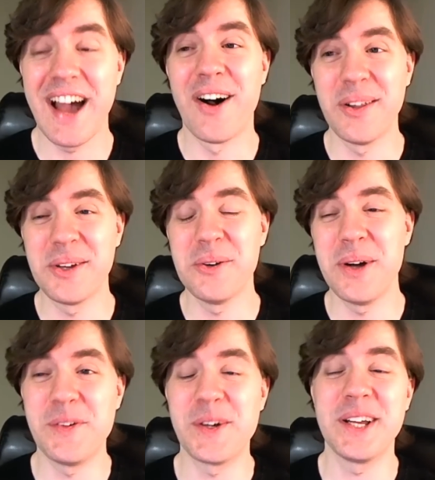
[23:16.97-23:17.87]
yeah, although
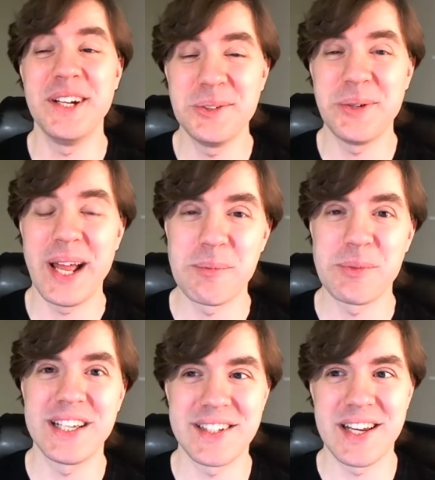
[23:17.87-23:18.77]
if you're going to do random
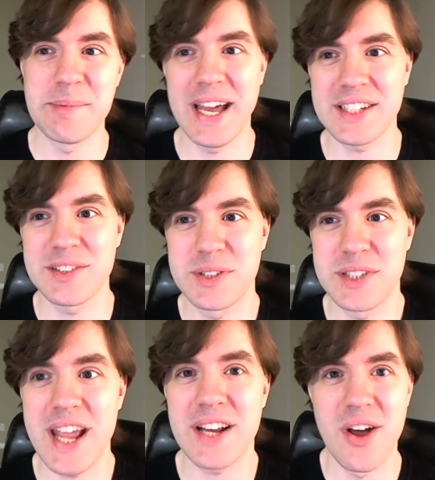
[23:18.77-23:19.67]
things in Emacs,
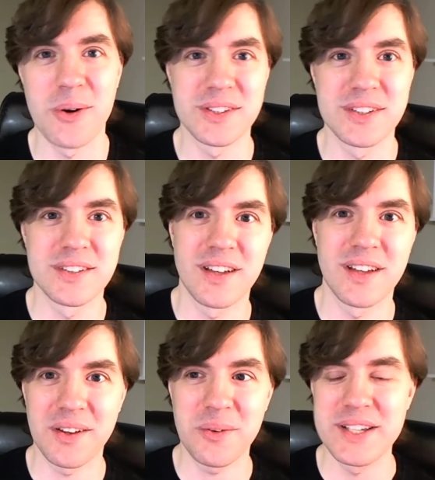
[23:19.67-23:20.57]
take notes.
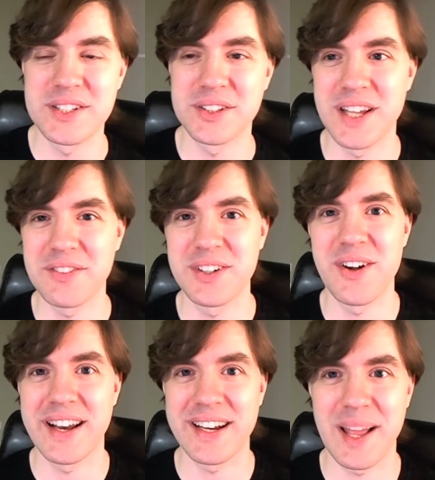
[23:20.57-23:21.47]
Otherwise, you'll never know
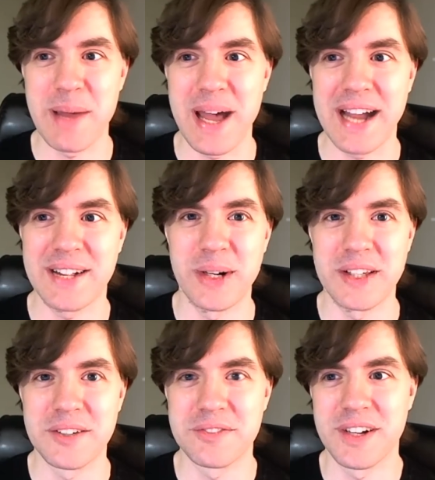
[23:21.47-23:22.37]
how to get back to what
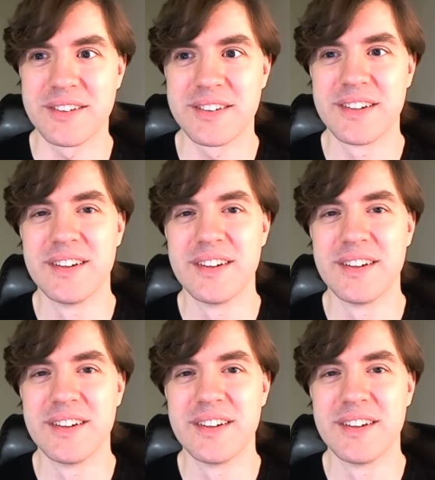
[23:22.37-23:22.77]
you found.